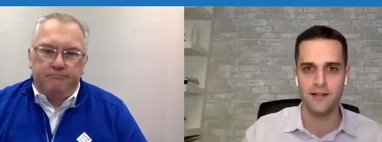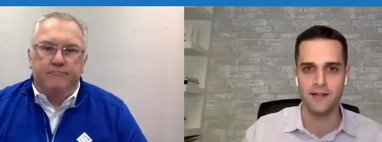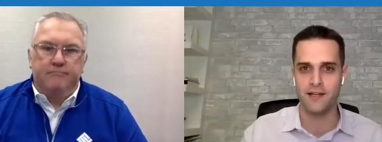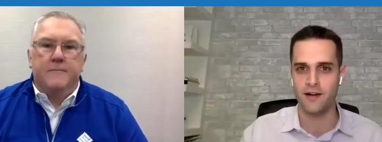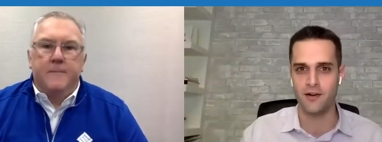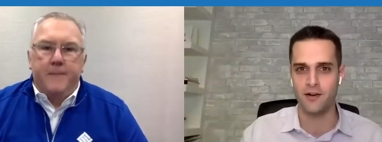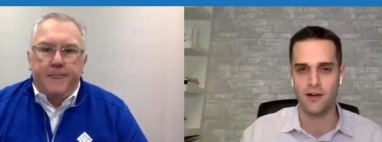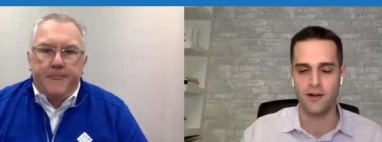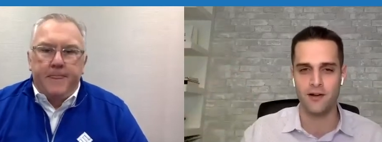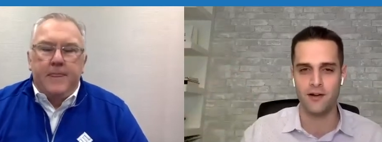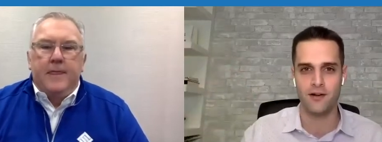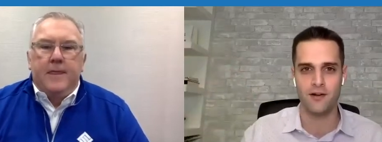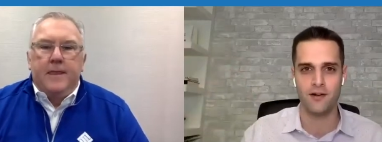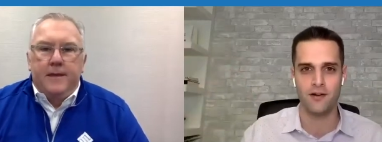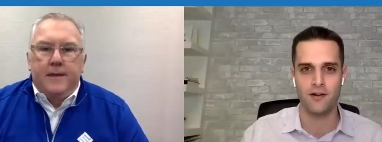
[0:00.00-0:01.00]
Speaker 1: you know, a,
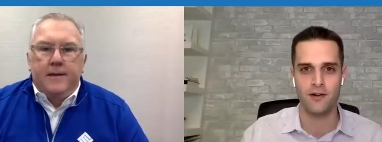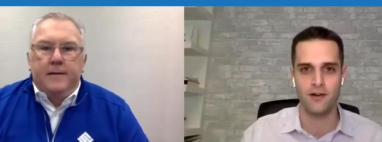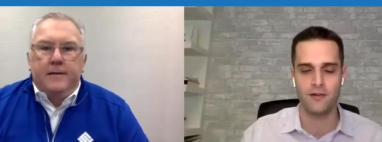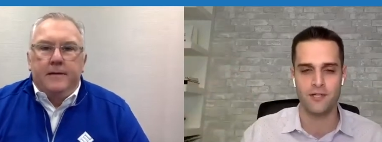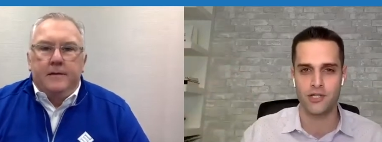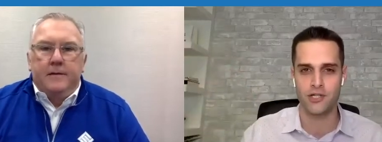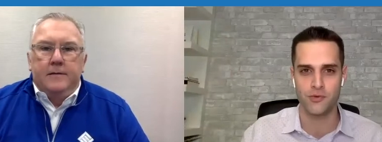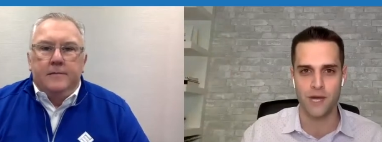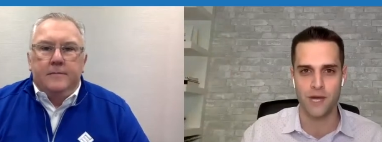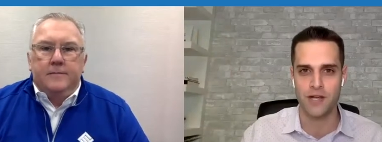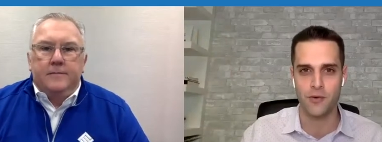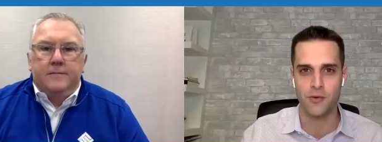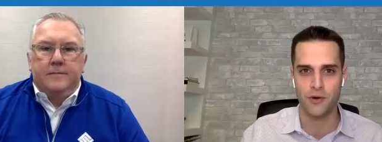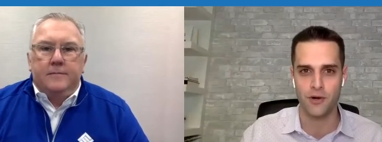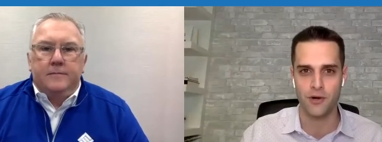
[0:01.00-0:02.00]
a, on a street
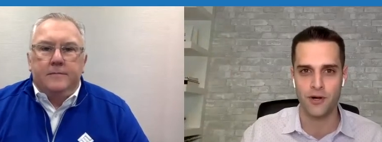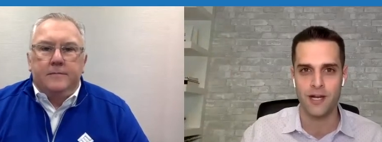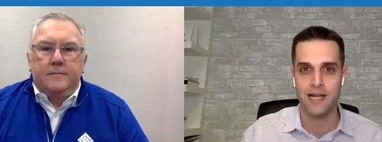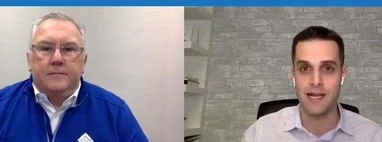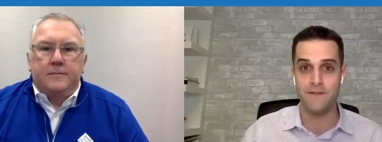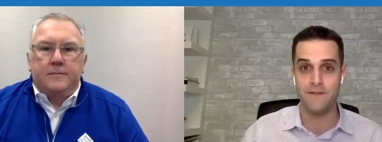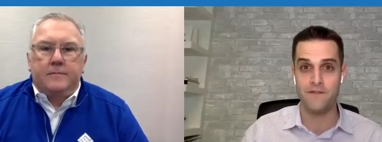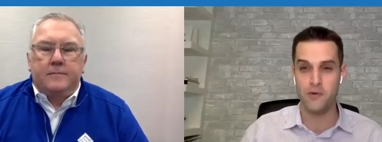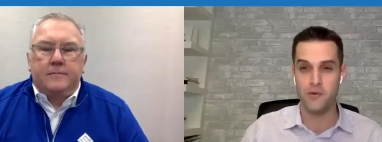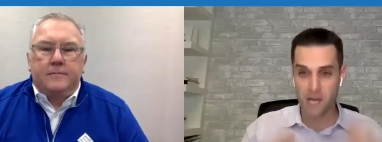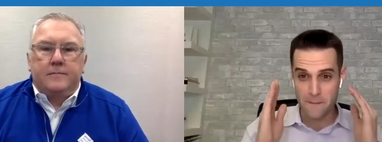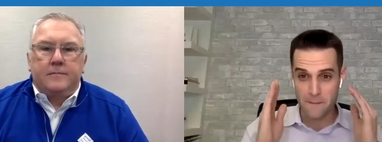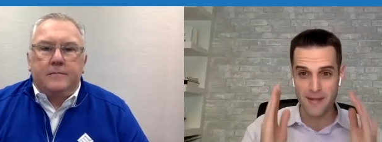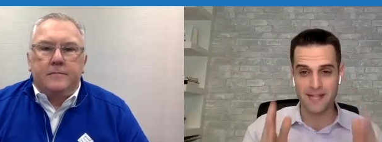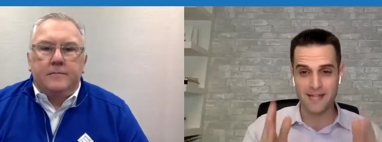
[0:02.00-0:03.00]
corner. If you
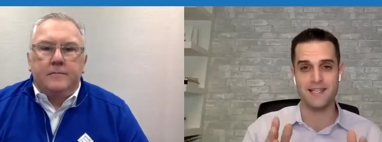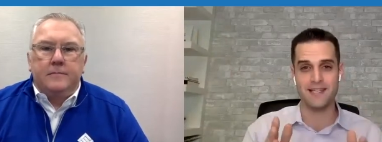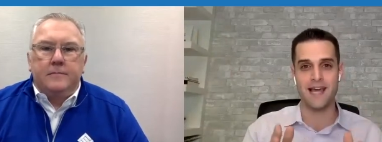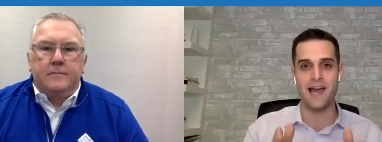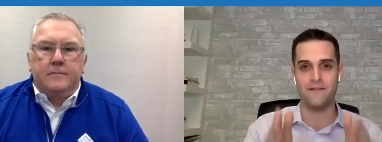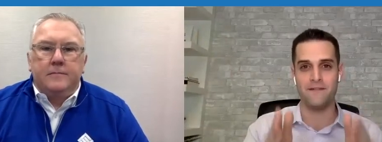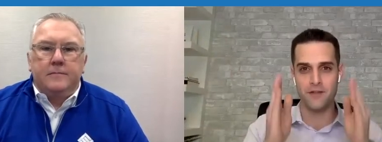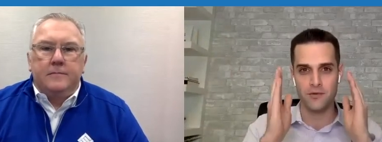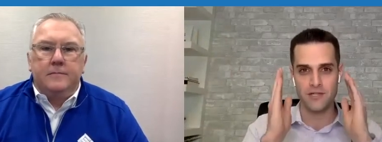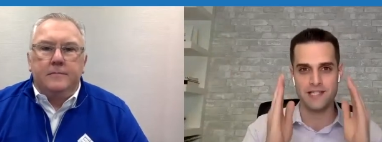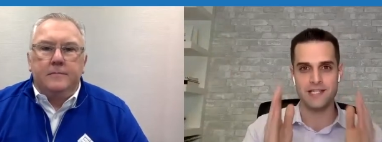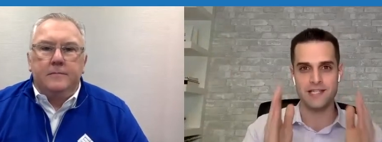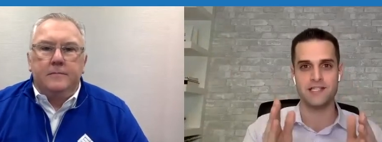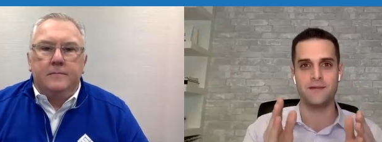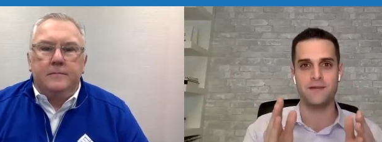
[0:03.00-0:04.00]
commit to that, if you
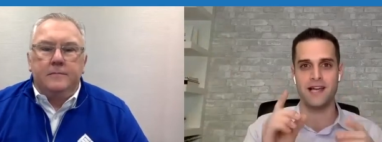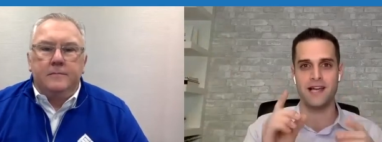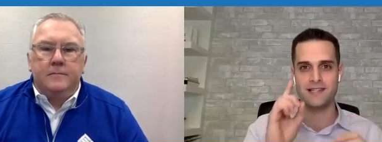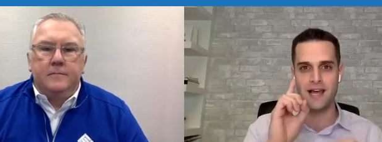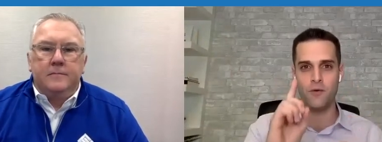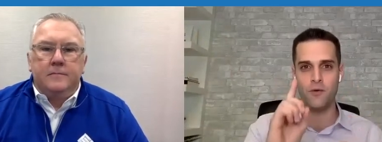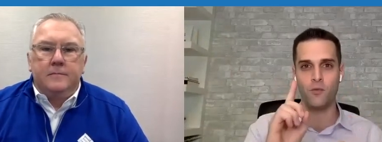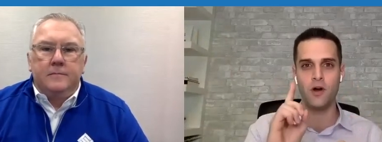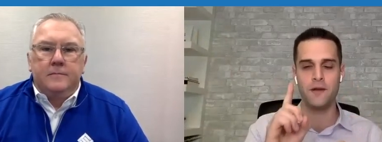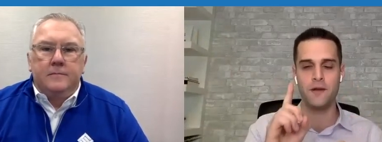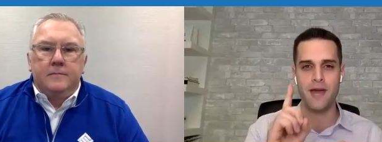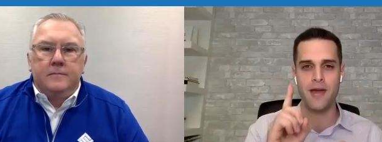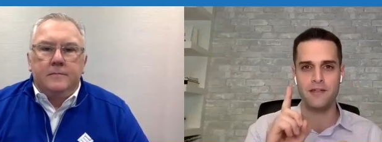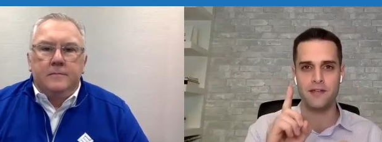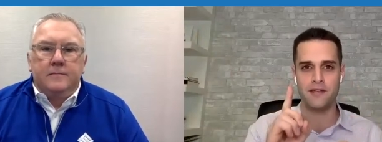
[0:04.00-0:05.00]
systemize that
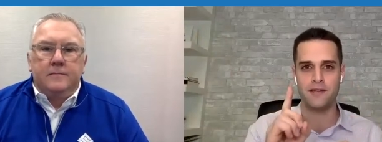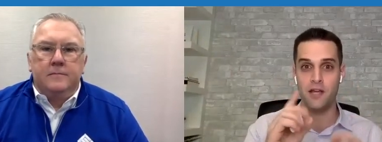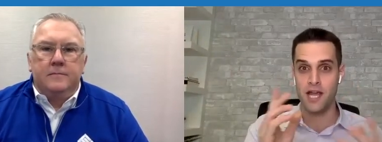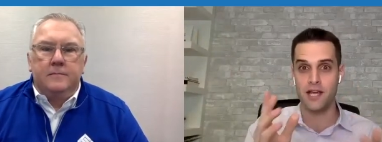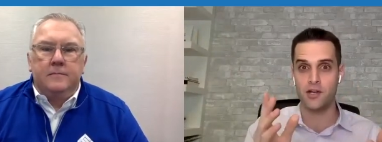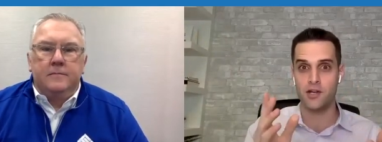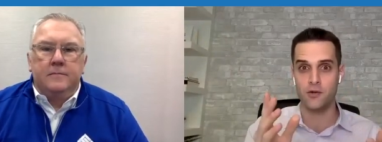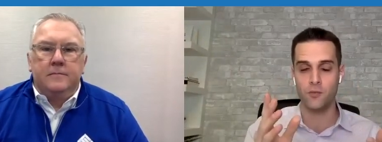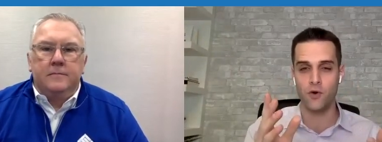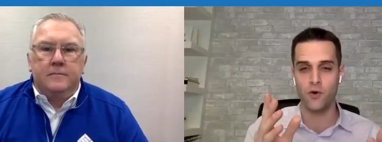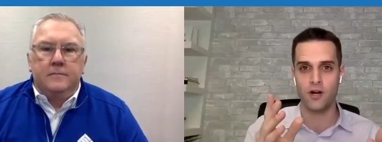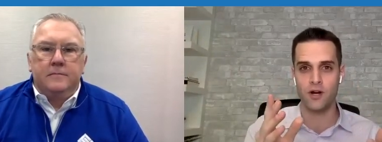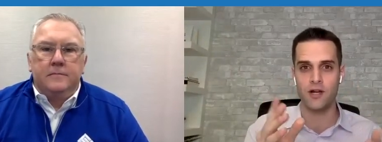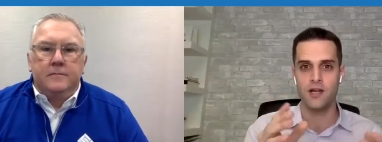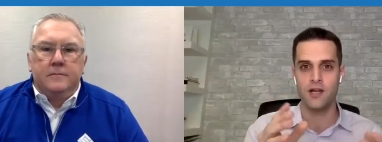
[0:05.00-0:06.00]
one method, it could
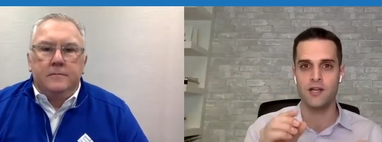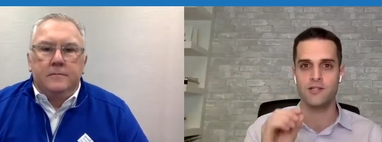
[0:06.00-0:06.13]
work.